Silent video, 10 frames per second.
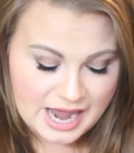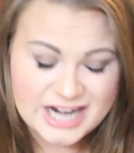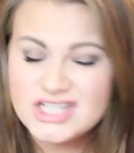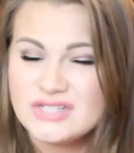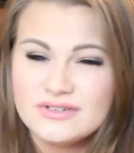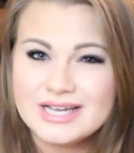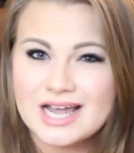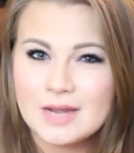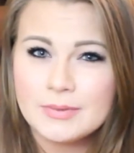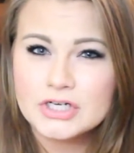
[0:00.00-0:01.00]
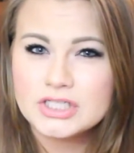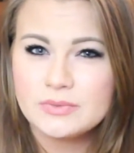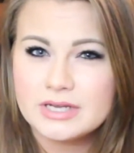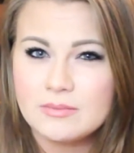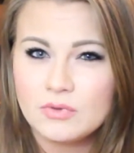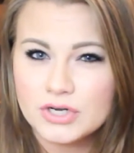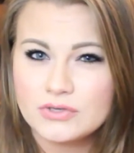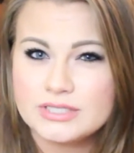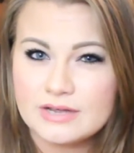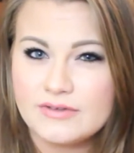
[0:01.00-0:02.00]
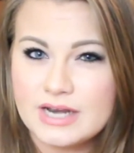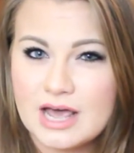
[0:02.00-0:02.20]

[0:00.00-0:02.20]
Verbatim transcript: I just feel like I personally would get more use of it